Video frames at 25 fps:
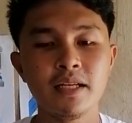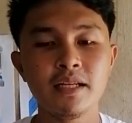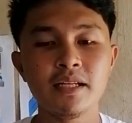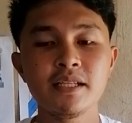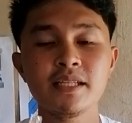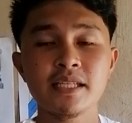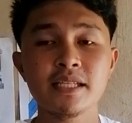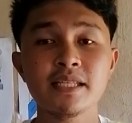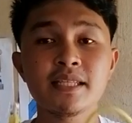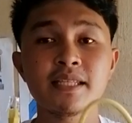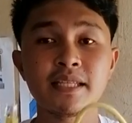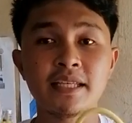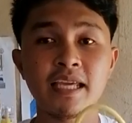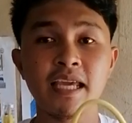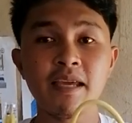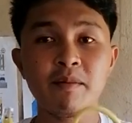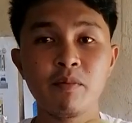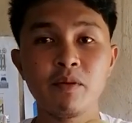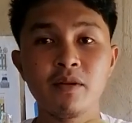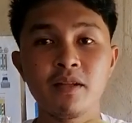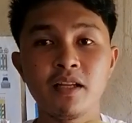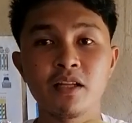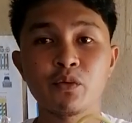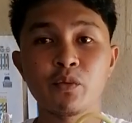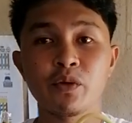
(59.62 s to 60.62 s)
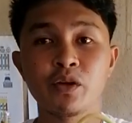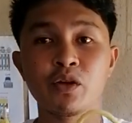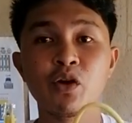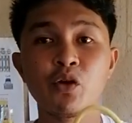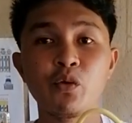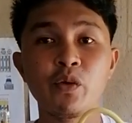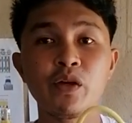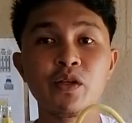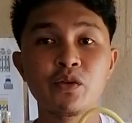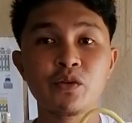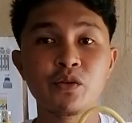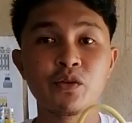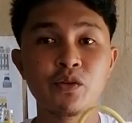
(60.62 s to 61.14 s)
this is the cable that we're
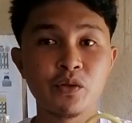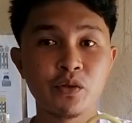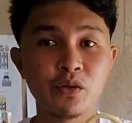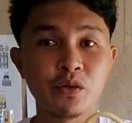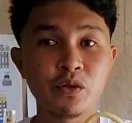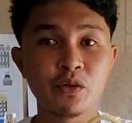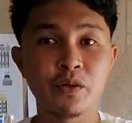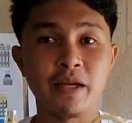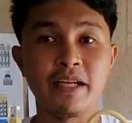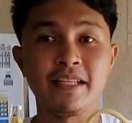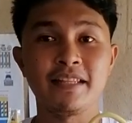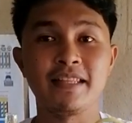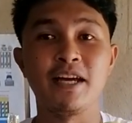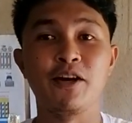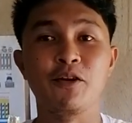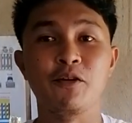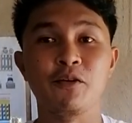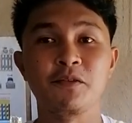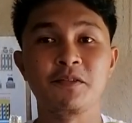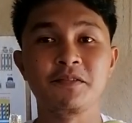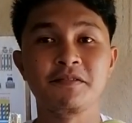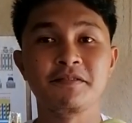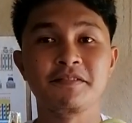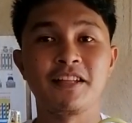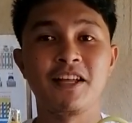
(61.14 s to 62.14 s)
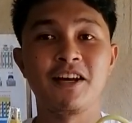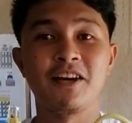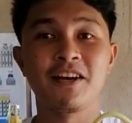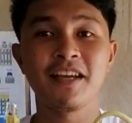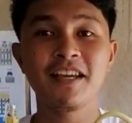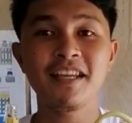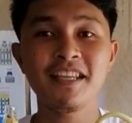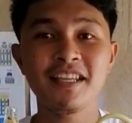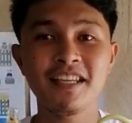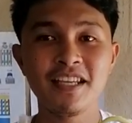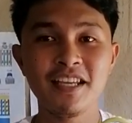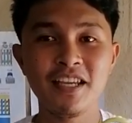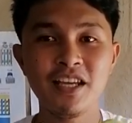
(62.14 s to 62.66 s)
going to do right now.
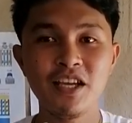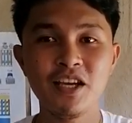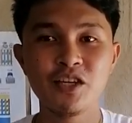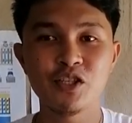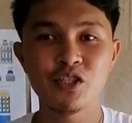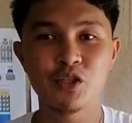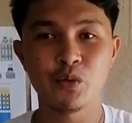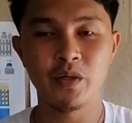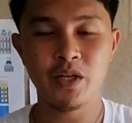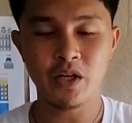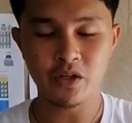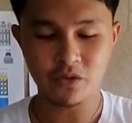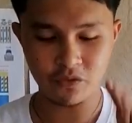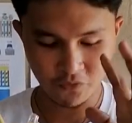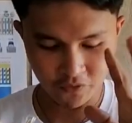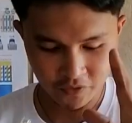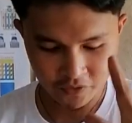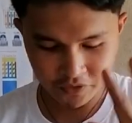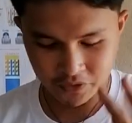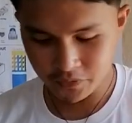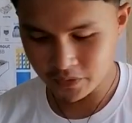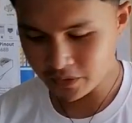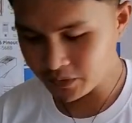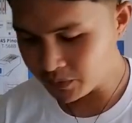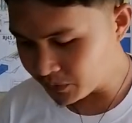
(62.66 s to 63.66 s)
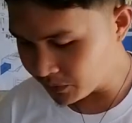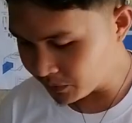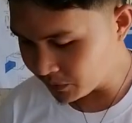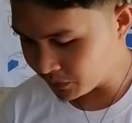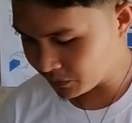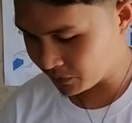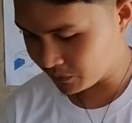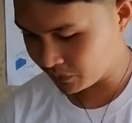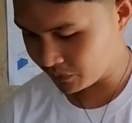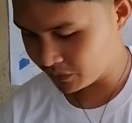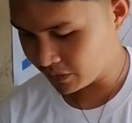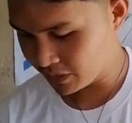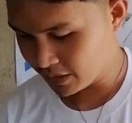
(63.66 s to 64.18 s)
Okay? So, without further
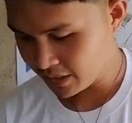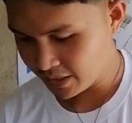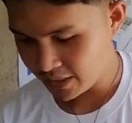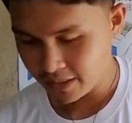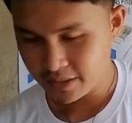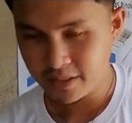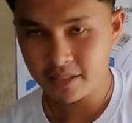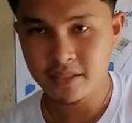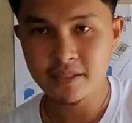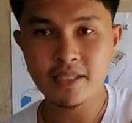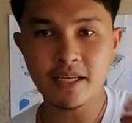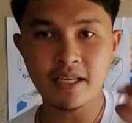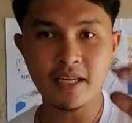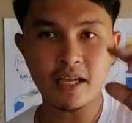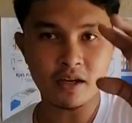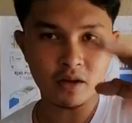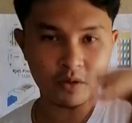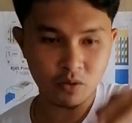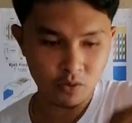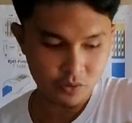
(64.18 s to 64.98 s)
ado, take a